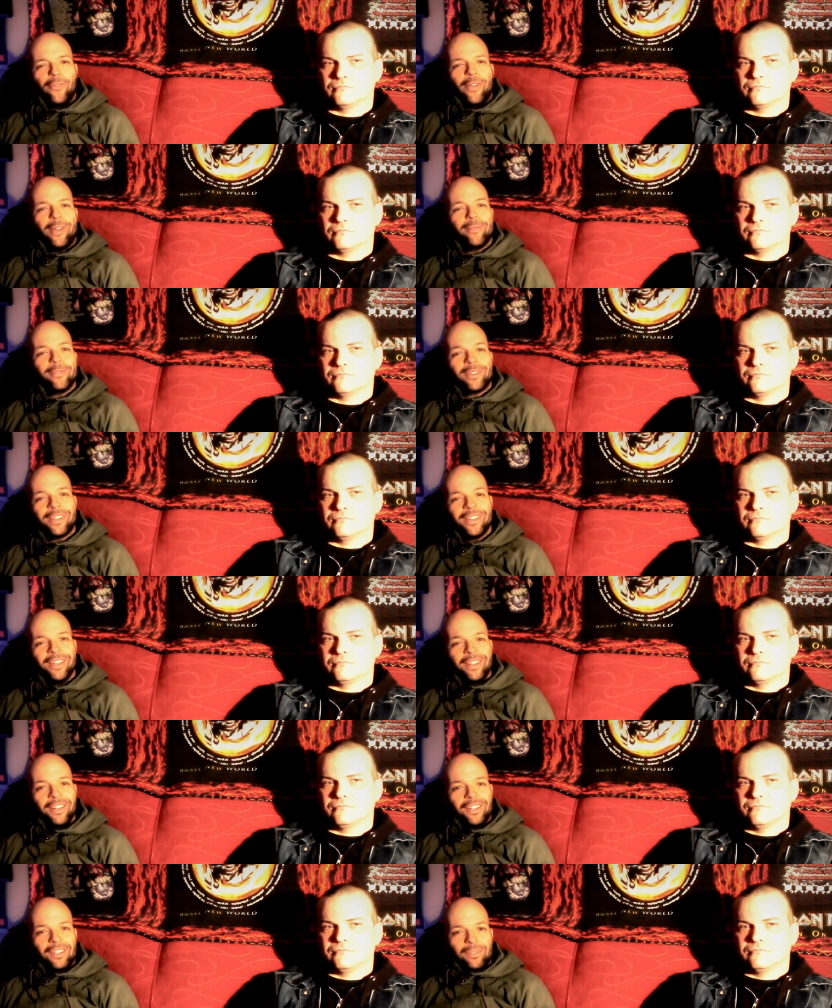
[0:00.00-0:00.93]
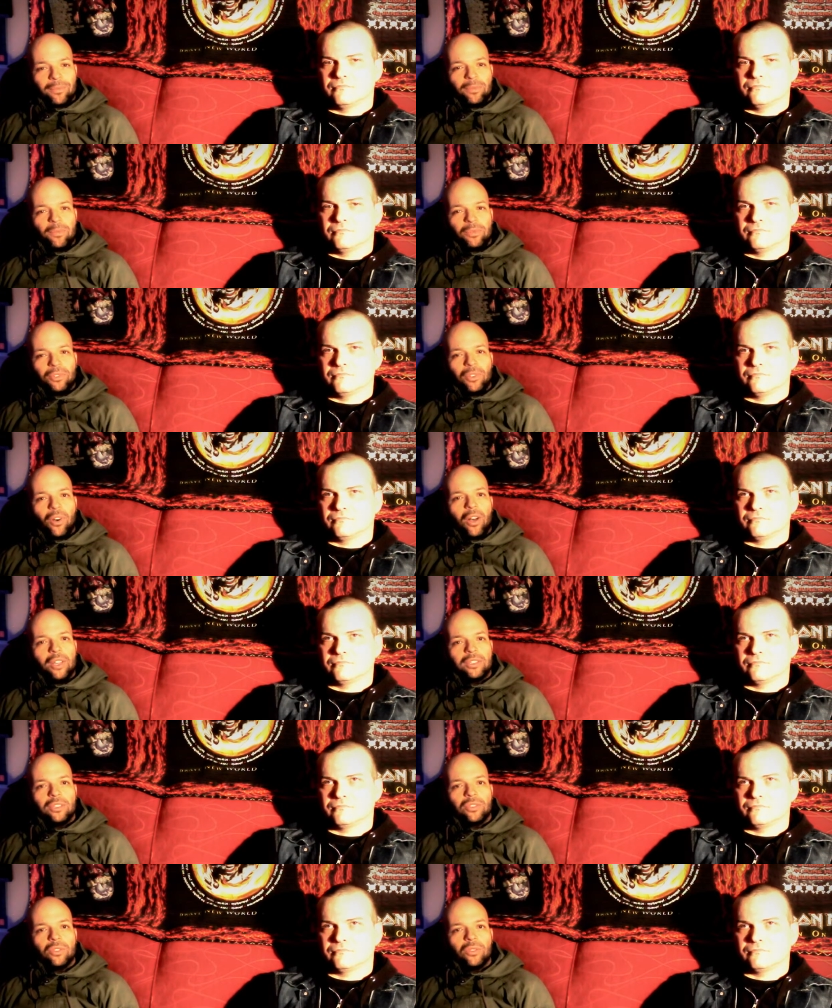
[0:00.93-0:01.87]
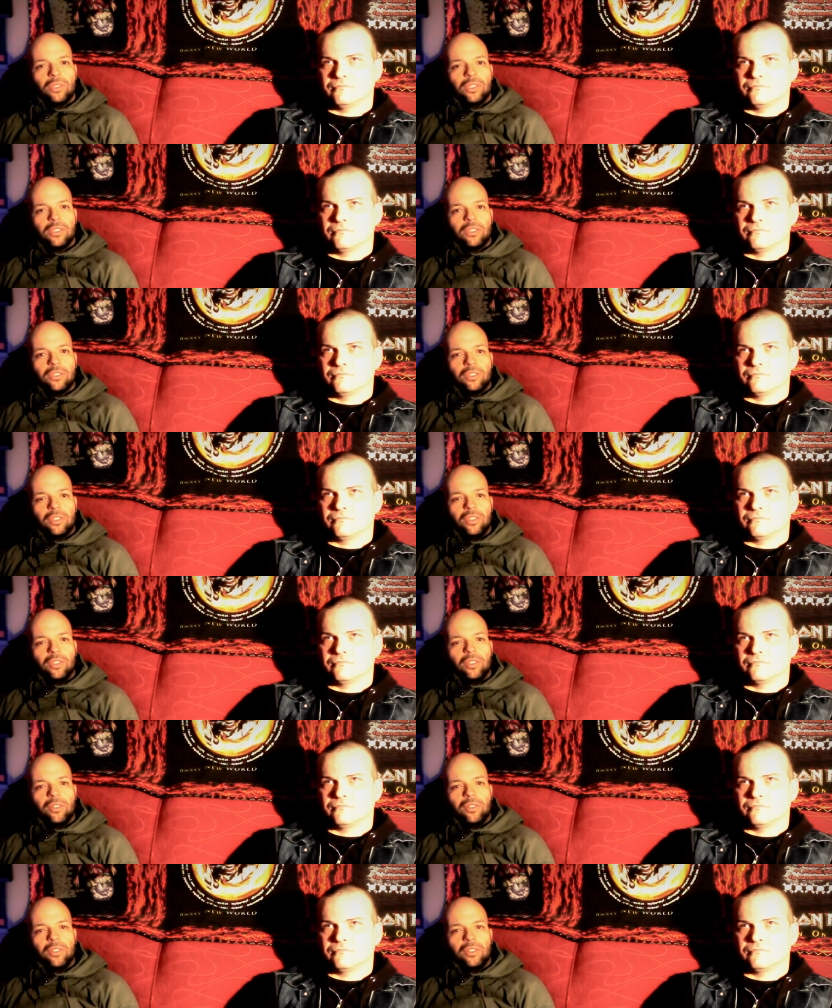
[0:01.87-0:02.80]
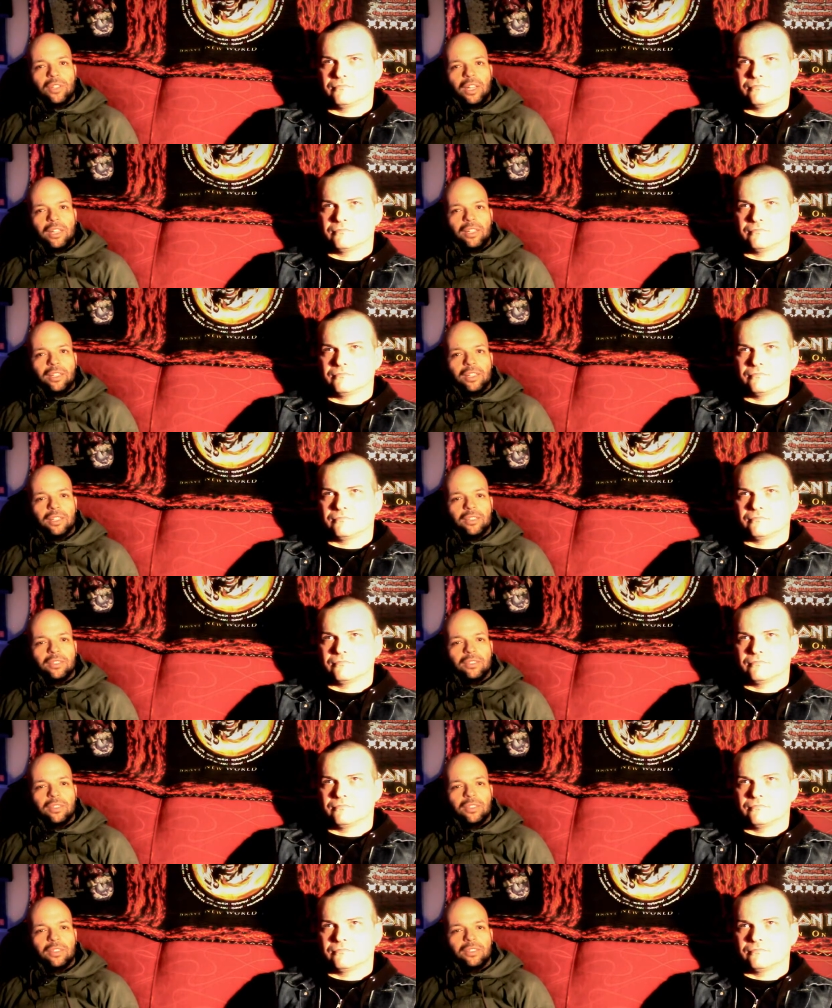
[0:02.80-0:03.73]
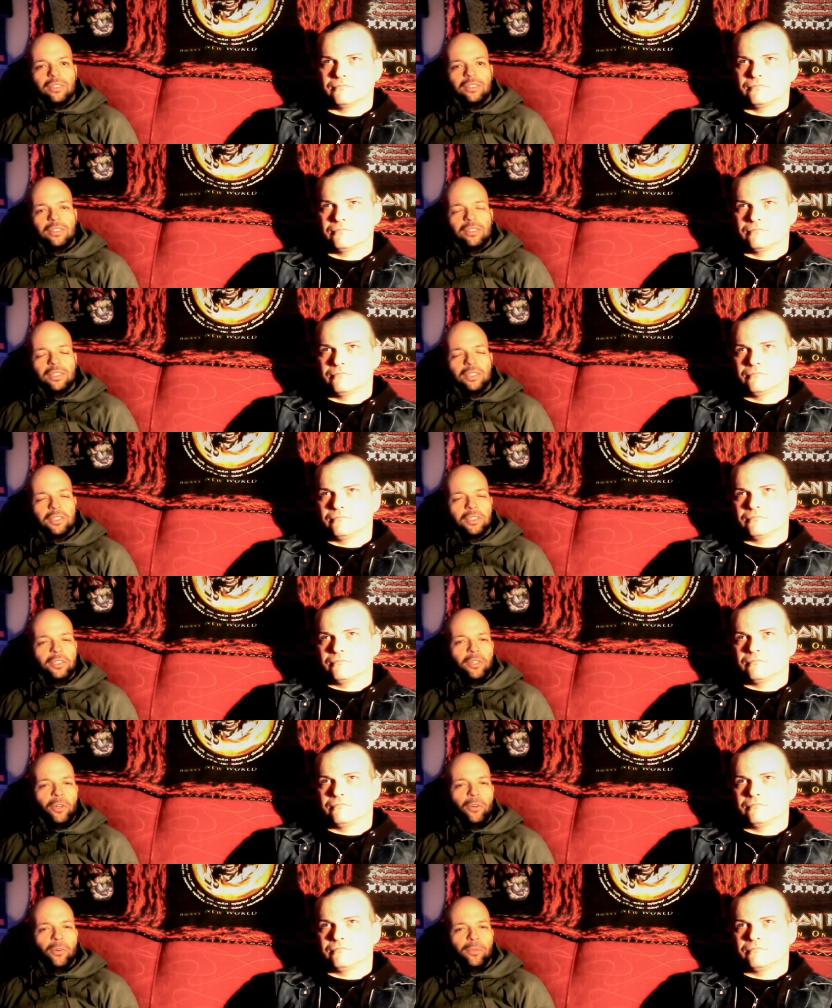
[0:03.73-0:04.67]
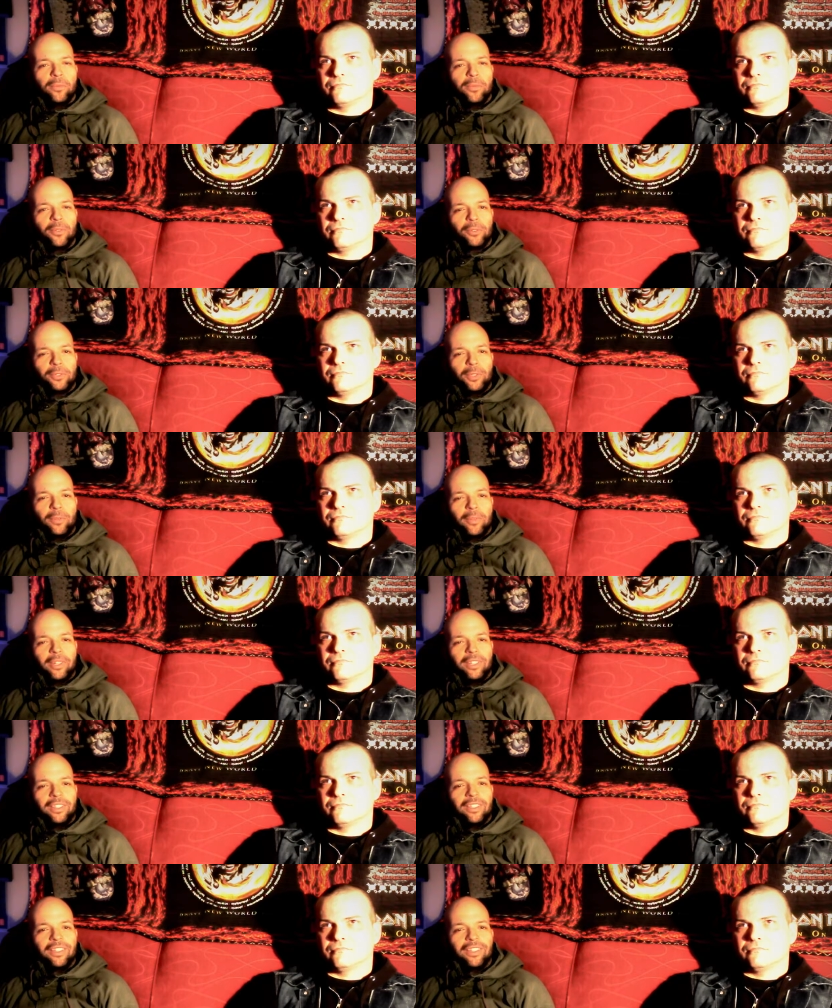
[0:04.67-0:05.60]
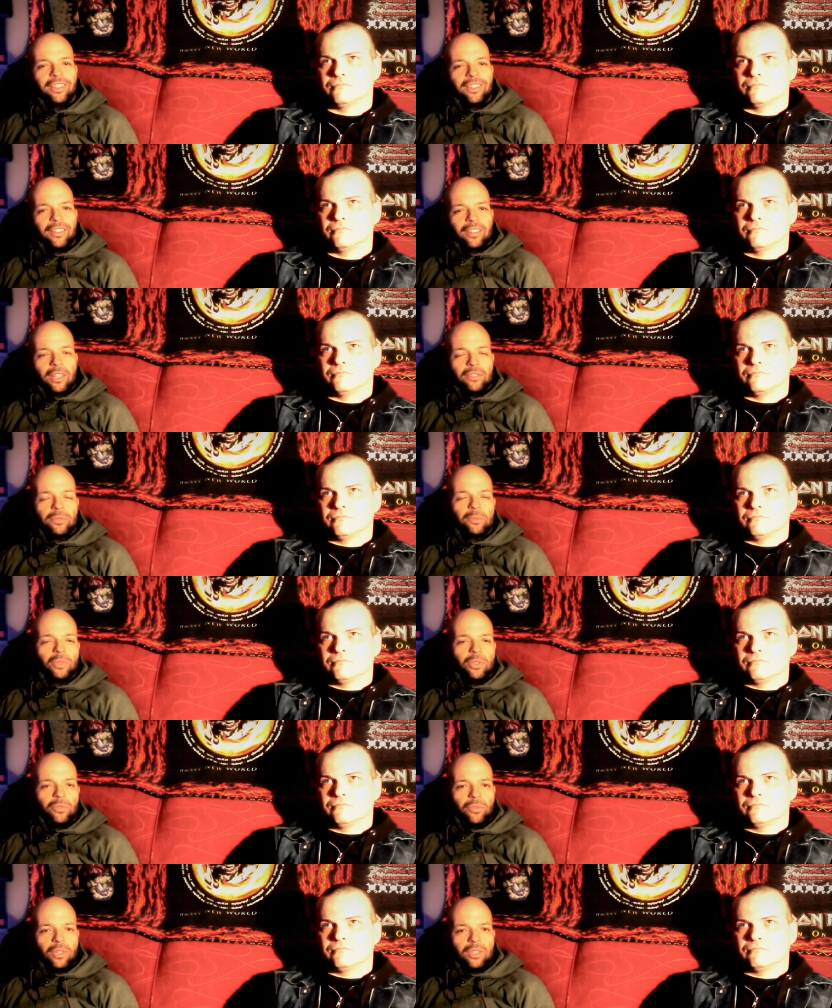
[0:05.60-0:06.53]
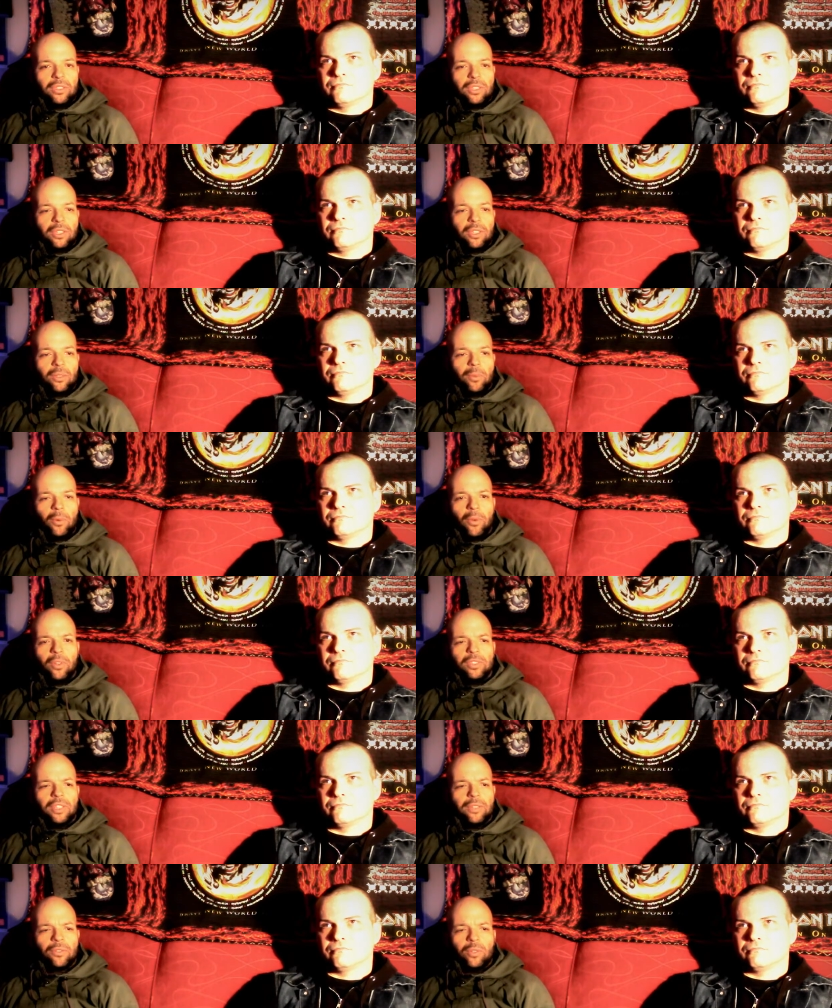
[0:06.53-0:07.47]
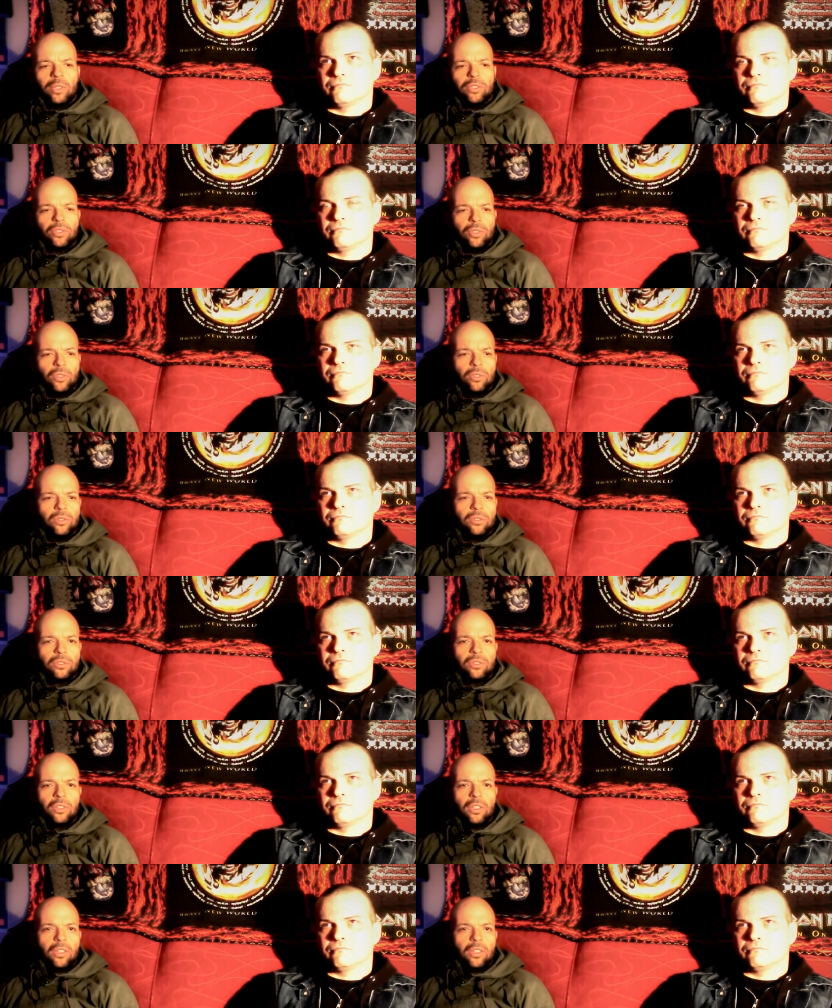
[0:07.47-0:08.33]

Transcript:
Speaker 1: family. Yeah. So Austin's always you know kind of like a, a distant home or something have some good friends there. But we always have great shows.